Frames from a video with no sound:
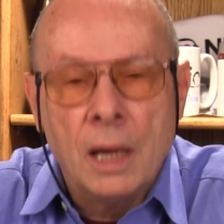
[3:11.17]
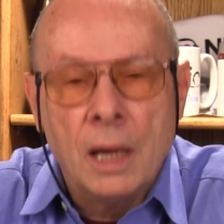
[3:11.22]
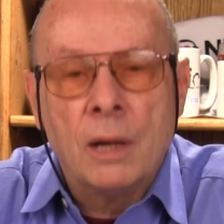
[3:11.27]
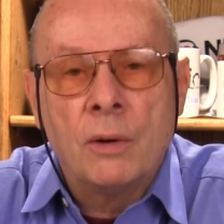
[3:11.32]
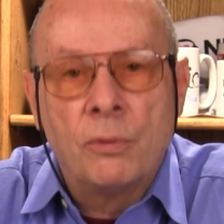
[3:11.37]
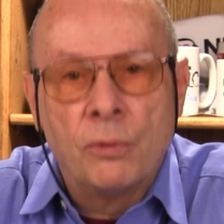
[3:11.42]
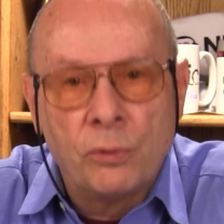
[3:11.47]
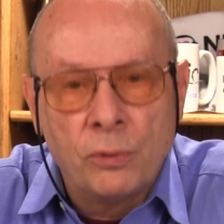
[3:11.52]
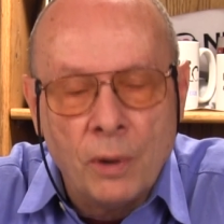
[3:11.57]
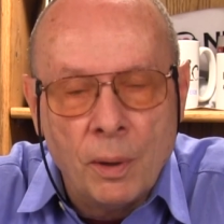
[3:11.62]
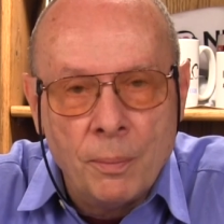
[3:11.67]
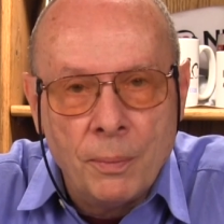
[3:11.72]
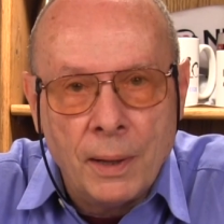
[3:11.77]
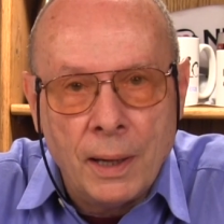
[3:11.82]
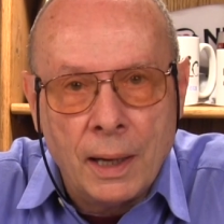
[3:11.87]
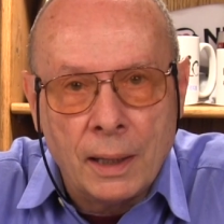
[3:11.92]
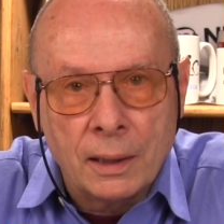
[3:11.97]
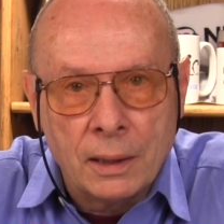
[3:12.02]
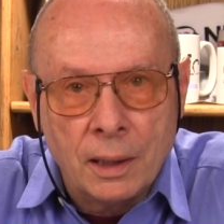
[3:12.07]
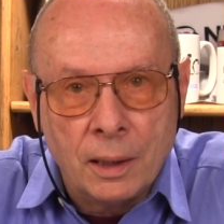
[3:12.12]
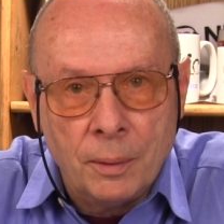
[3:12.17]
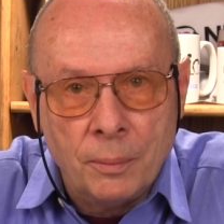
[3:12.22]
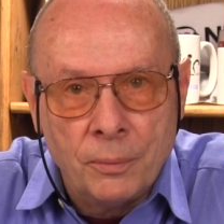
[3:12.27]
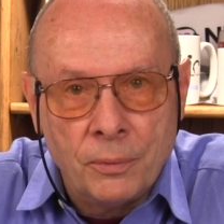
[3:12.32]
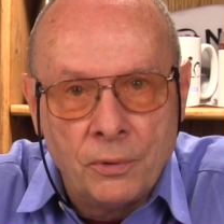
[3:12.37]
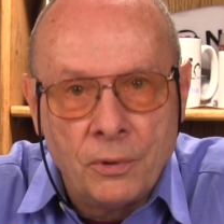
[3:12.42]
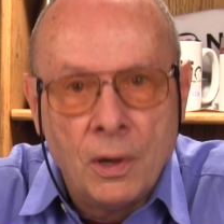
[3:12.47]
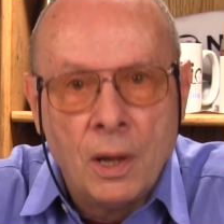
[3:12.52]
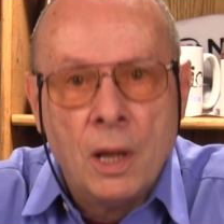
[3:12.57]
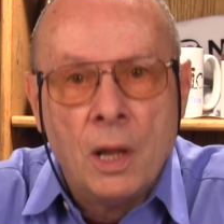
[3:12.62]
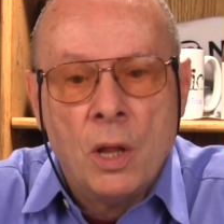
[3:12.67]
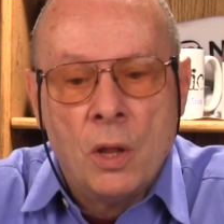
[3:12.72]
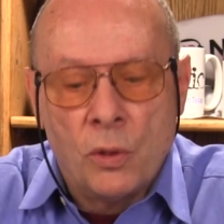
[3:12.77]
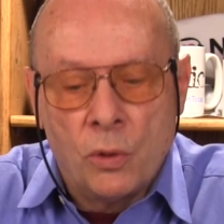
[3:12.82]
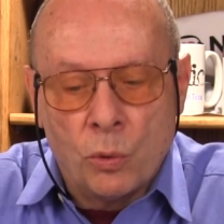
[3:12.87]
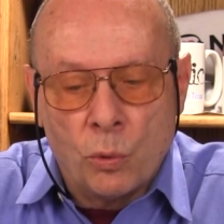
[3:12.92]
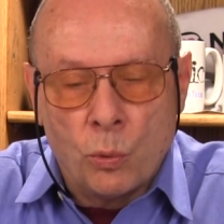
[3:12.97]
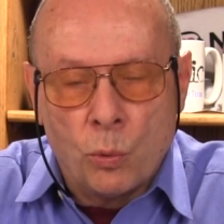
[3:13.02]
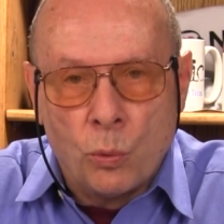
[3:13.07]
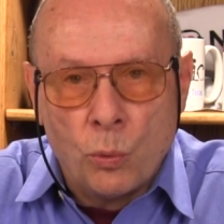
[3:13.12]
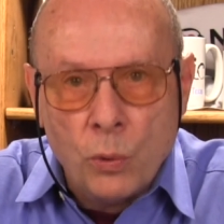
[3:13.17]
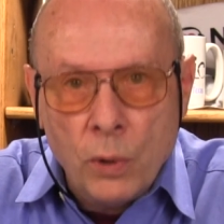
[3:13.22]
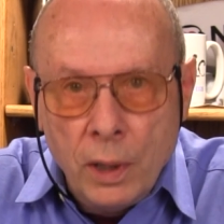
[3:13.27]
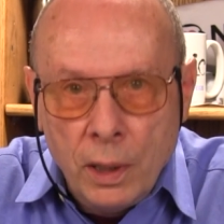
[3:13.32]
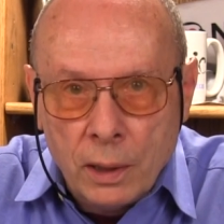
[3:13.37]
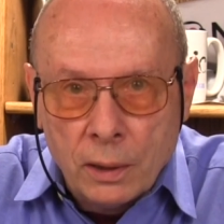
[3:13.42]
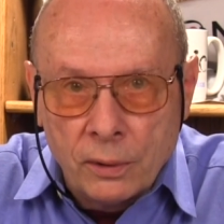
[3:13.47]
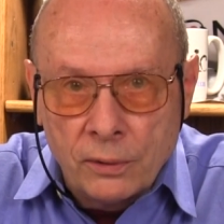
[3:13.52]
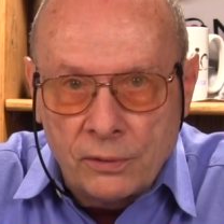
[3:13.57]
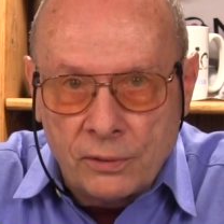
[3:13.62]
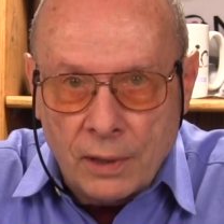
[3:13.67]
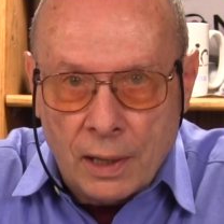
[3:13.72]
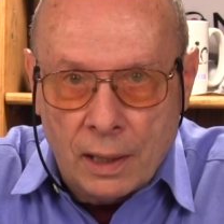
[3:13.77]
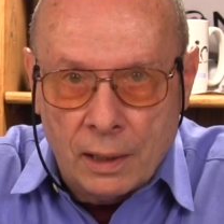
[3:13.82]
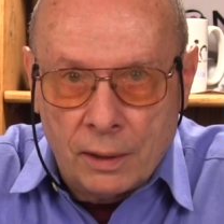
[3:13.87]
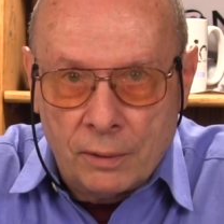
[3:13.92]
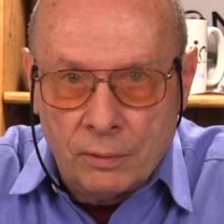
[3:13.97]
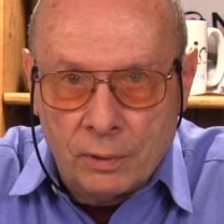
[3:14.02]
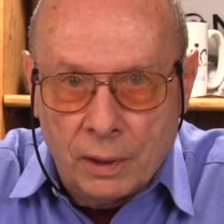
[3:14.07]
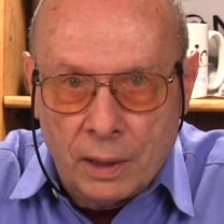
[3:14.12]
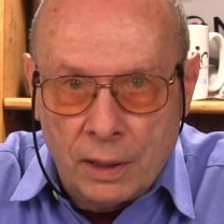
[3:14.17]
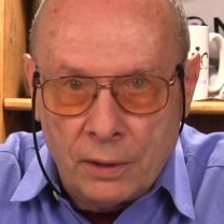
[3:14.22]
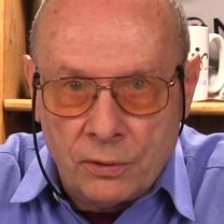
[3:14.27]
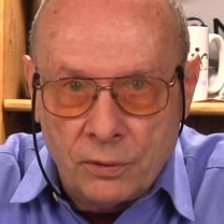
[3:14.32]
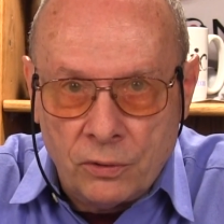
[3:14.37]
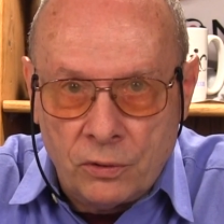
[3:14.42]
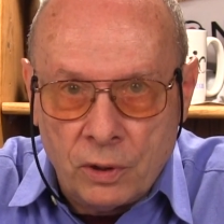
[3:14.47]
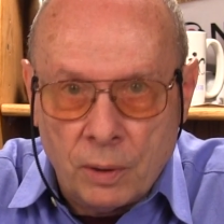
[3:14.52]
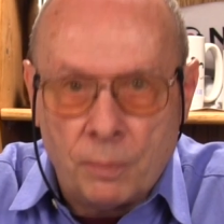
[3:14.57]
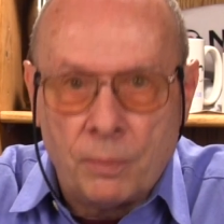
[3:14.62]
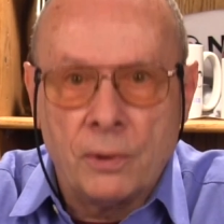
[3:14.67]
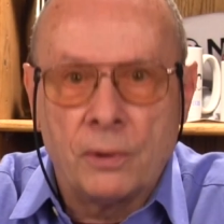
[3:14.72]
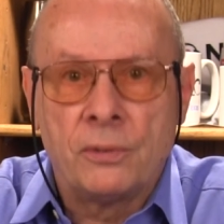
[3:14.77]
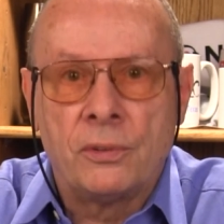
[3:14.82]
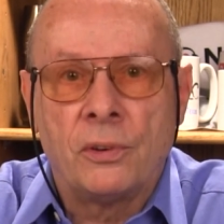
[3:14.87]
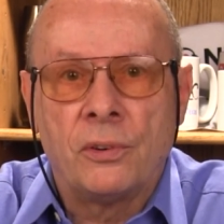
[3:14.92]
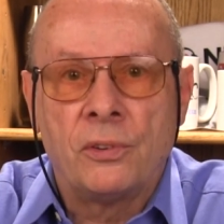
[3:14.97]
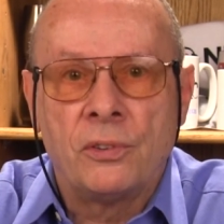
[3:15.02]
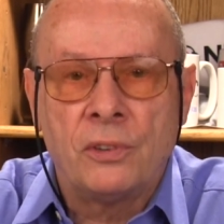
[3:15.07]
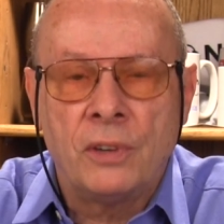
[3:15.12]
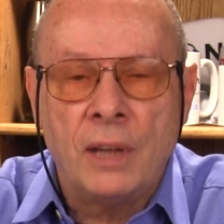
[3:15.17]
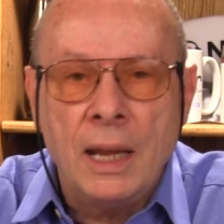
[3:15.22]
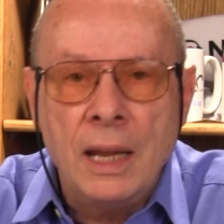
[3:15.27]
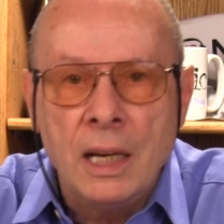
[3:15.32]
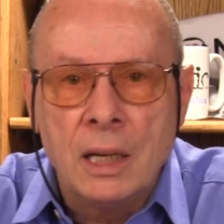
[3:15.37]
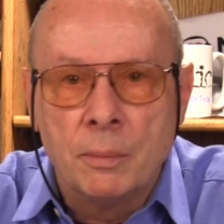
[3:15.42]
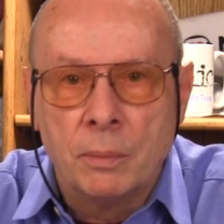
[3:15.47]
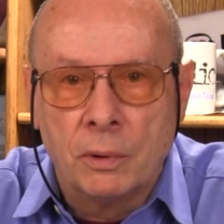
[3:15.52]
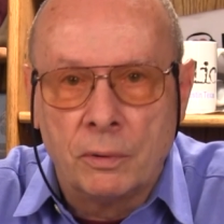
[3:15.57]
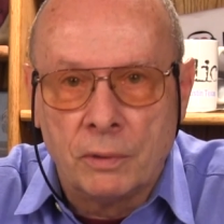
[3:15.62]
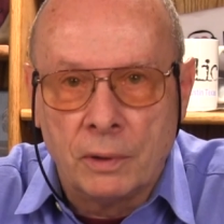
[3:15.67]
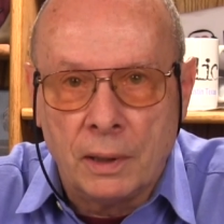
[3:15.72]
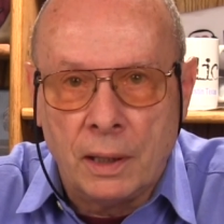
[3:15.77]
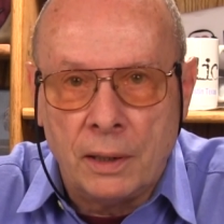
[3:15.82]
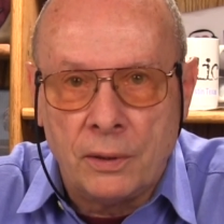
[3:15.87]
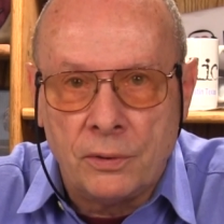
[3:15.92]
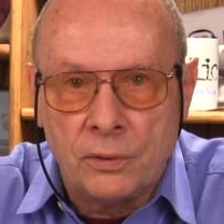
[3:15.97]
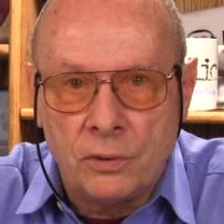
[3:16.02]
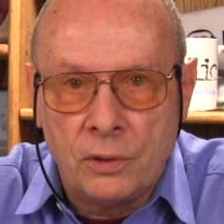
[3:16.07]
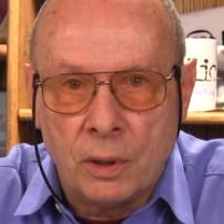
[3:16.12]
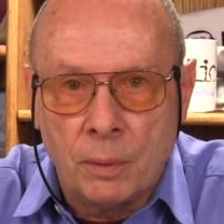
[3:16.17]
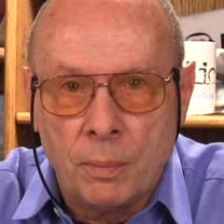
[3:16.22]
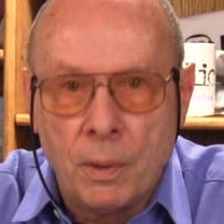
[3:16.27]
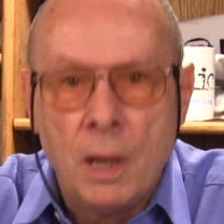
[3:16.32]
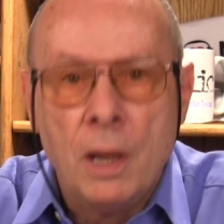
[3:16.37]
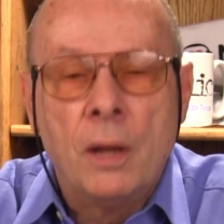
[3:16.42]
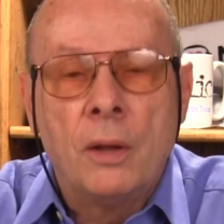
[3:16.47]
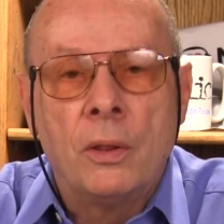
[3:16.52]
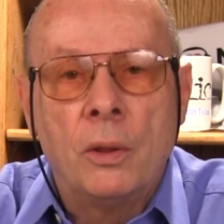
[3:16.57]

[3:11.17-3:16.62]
And from that comes the real solid relationship, the sustainable relationship,